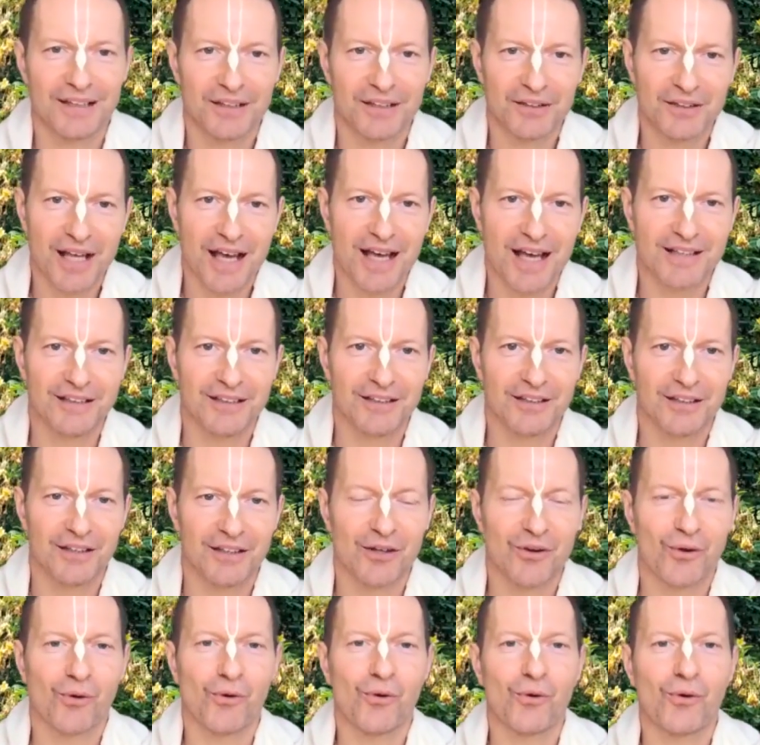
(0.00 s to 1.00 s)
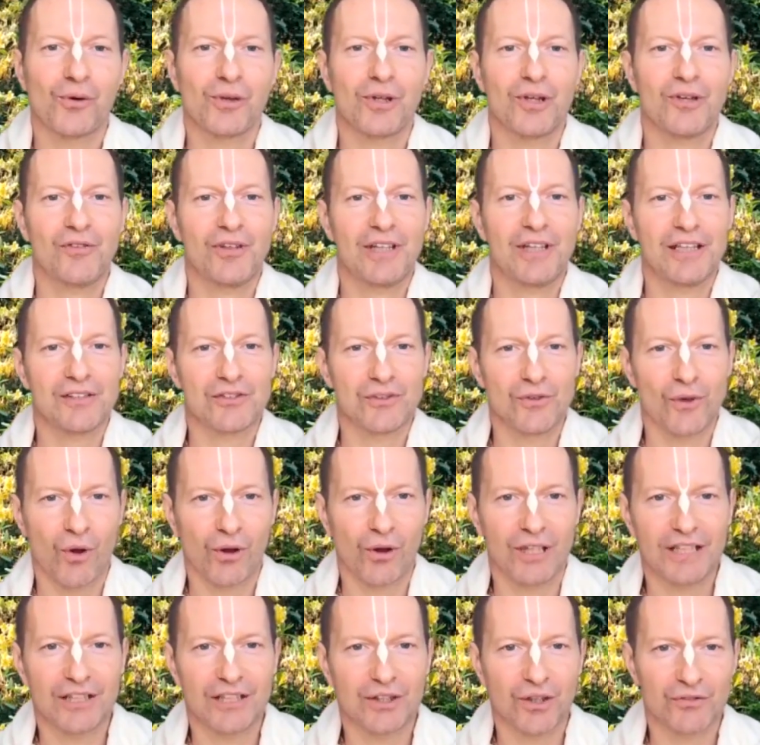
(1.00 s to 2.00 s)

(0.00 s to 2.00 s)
then all of his knowledge of